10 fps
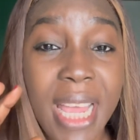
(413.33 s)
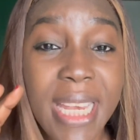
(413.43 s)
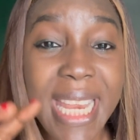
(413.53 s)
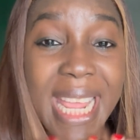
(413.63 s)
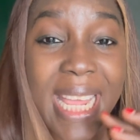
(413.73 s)

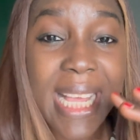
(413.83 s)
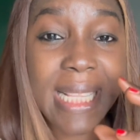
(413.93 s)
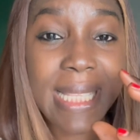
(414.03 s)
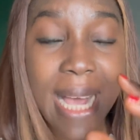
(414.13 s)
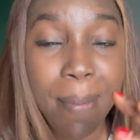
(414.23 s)
they
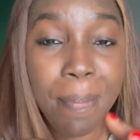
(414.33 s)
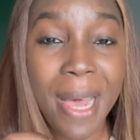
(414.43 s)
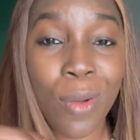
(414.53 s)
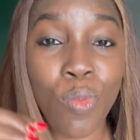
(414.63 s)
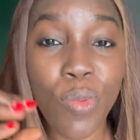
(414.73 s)

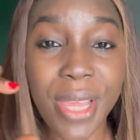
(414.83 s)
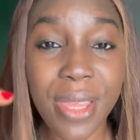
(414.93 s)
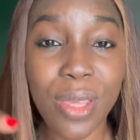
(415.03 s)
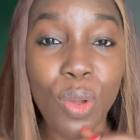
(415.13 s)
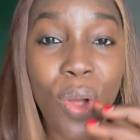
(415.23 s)
tamper
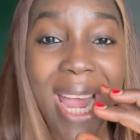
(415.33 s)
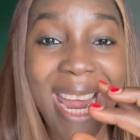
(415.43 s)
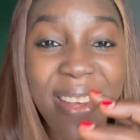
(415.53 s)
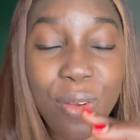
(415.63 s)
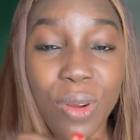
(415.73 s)
with your
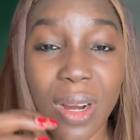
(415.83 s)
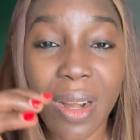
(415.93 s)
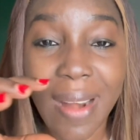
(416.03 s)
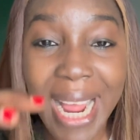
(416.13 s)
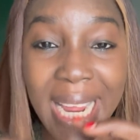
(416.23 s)

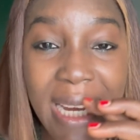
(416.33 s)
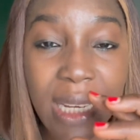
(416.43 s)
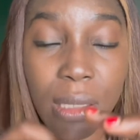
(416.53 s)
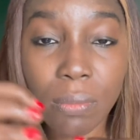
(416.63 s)
endocrine